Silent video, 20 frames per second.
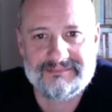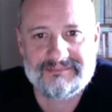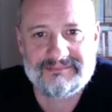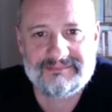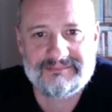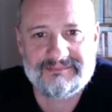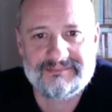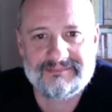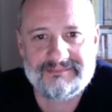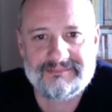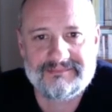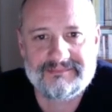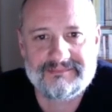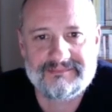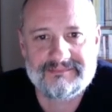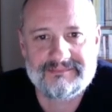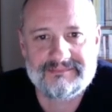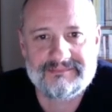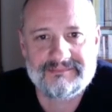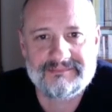
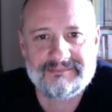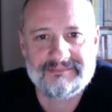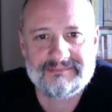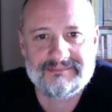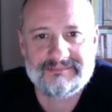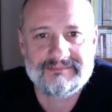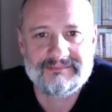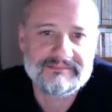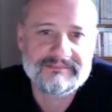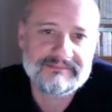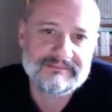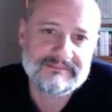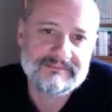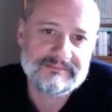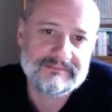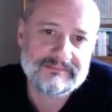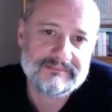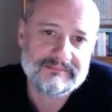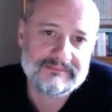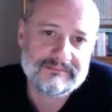
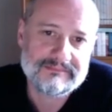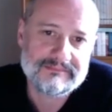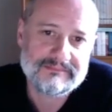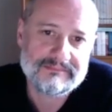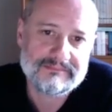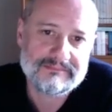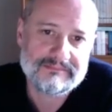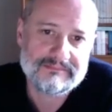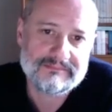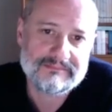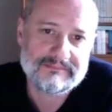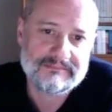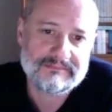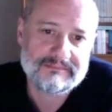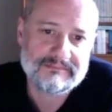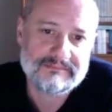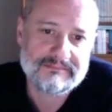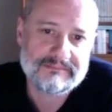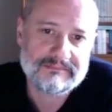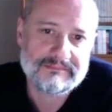
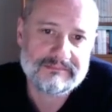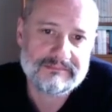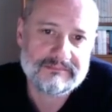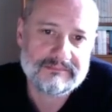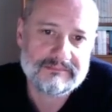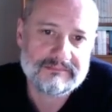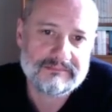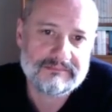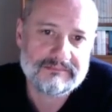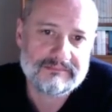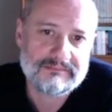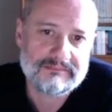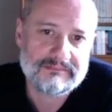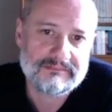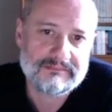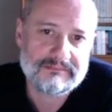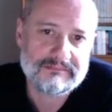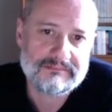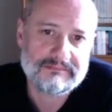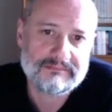
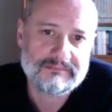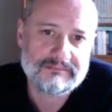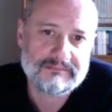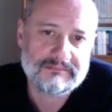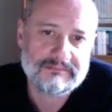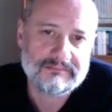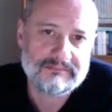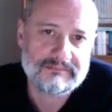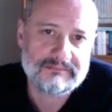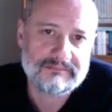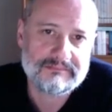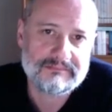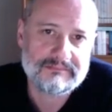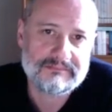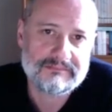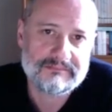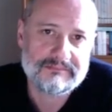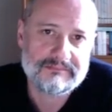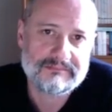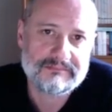
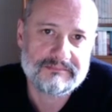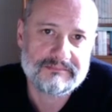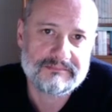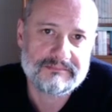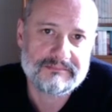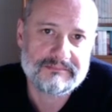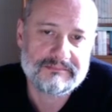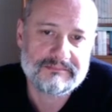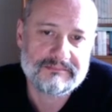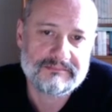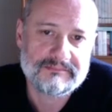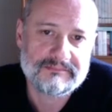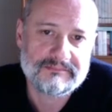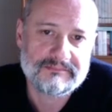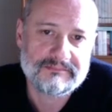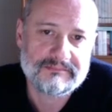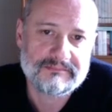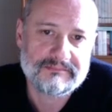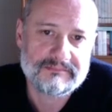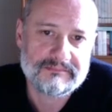
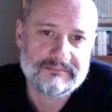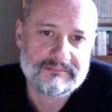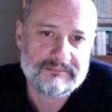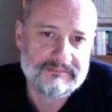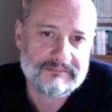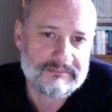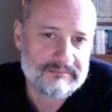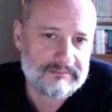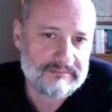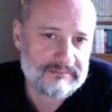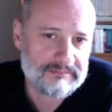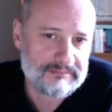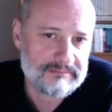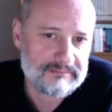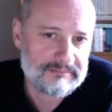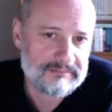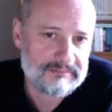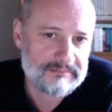(silent)